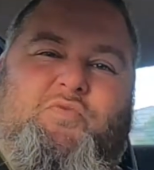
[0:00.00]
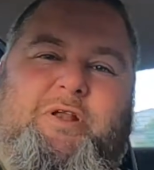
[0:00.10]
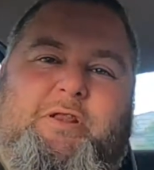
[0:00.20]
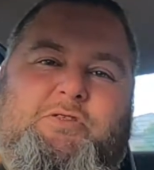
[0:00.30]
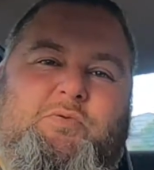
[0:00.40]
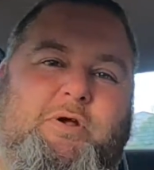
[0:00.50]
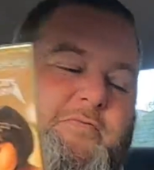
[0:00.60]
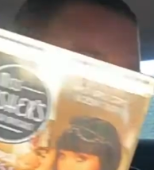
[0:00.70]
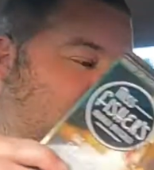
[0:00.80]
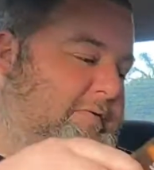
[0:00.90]
20 to
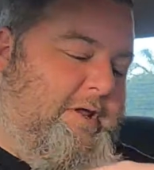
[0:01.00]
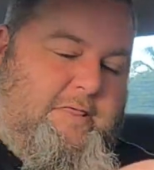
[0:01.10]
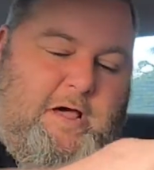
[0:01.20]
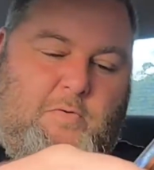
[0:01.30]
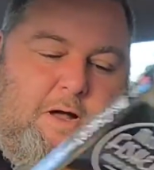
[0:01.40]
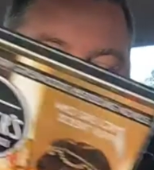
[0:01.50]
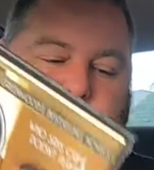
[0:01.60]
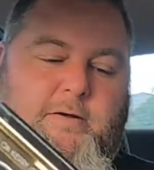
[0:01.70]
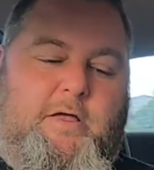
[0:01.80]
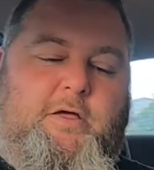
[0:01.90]
25 out of that
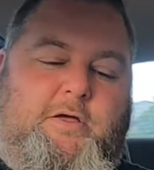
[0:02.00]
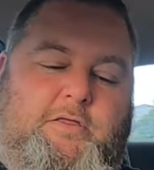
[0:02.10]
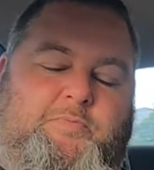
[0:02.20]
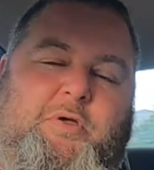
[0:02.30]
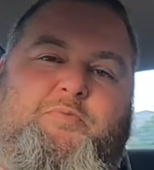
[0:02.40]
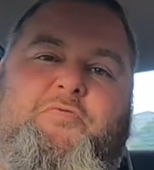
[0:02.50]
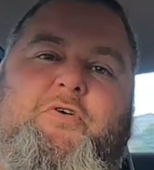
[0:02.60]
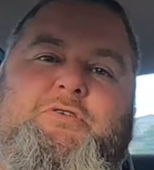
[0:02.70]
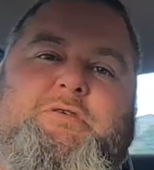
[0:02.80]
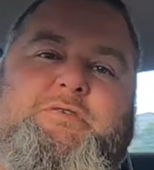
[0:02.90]
one. The People
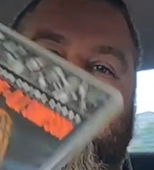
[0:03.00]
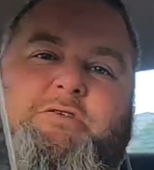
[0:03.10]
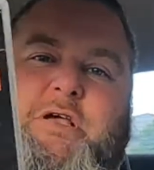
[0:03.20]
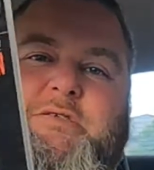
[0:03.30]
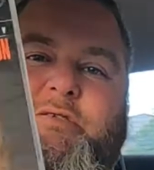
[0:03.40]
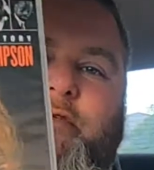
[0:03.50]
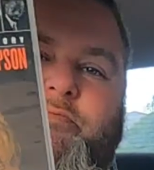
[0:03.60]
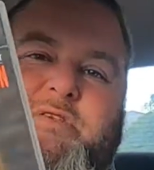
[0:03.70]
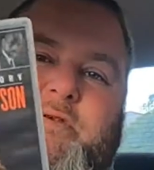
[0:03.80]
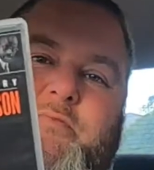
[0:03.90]
versus O.J.
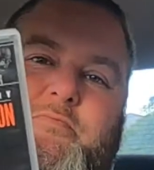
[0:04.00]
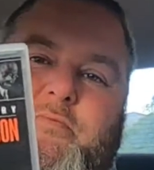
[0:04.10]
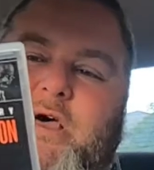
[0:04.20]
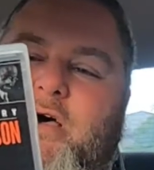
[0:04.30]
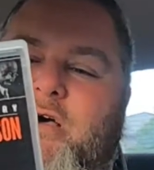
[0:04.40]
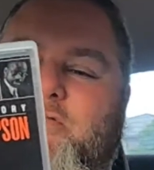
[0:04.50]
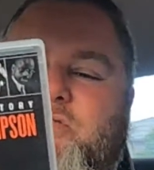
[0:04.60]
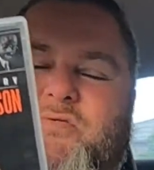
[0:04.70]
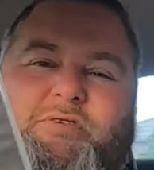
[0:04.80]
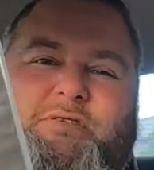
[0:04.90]
Simpson
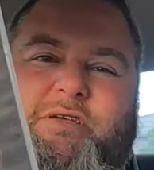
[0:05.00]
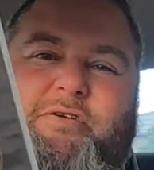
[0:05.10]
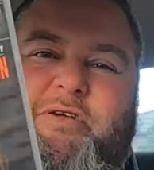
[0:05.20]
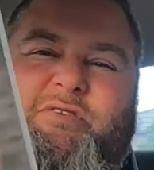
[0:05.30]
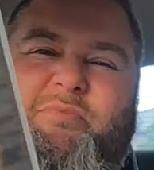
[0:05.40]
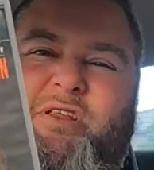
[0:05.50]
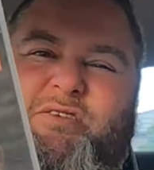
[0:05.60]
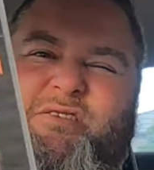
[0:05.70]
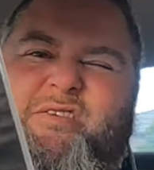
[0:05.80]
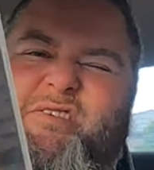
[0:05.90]
sort of series,
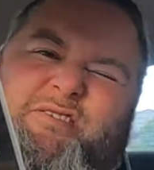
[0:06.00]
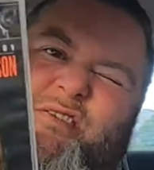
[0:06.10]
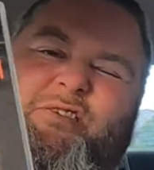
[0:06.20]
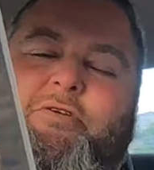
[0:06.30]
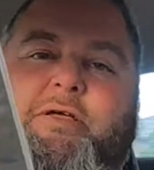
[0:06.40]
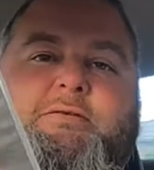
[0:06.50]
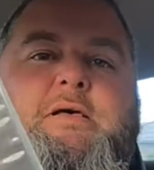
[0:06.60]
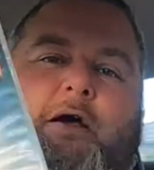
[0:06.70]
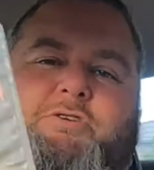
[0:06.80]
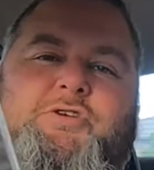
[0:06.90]
mini-series
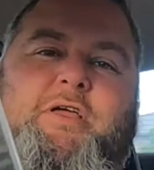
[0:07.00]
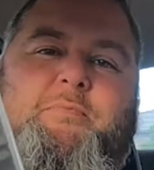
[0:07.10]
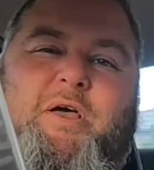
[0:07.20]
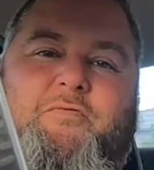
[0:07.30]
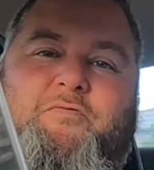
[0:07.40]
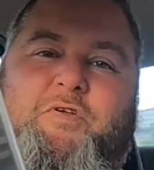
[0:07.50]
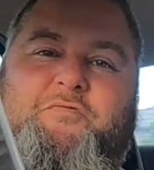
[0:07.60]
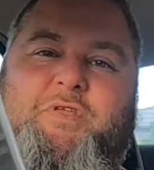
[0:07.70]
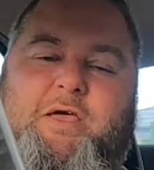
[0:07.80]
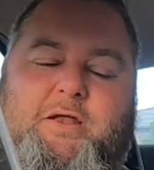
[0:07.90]
should get about
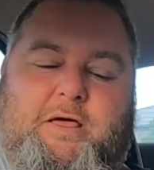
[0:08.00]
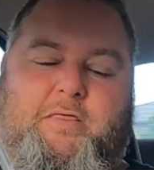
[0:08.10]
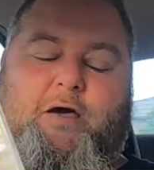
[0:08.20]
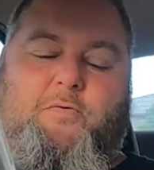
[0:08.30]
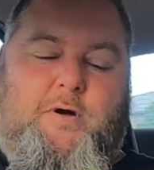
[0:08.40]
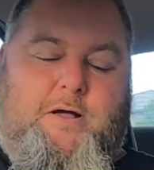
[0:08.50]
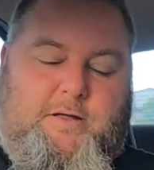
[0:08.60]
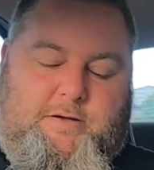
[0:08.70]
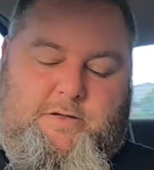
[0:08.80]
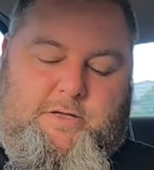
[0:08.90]
15 out of that
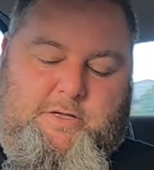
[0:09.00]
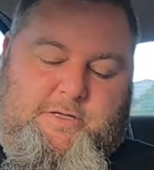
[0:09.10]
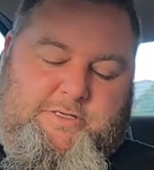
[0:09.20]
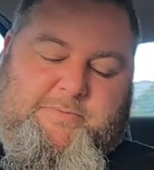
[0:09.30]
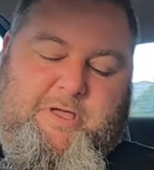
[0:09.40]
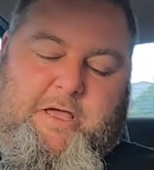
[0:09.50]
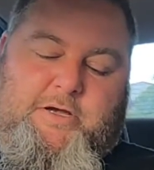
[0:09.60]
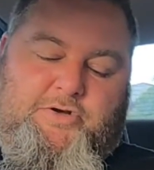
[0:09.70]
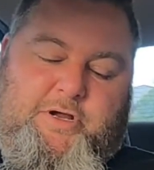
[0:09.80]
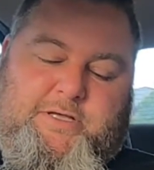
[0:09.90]
one. Jimi
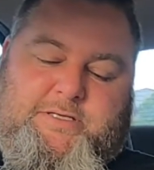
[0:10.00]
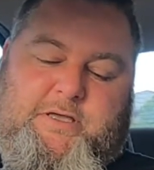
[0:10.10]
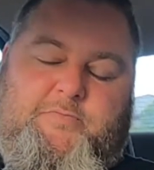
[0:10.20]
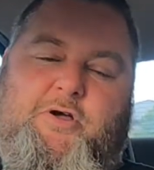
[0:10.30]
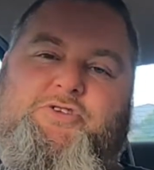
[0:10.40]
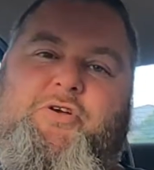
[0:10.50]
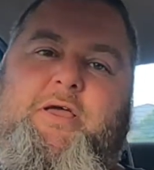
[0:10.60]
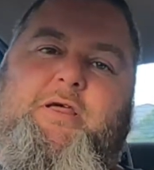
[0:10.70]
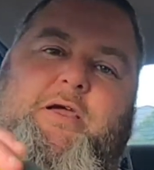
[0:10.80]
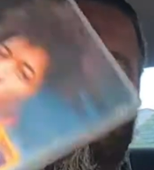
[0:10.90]
Hendrix, Hear My Trainer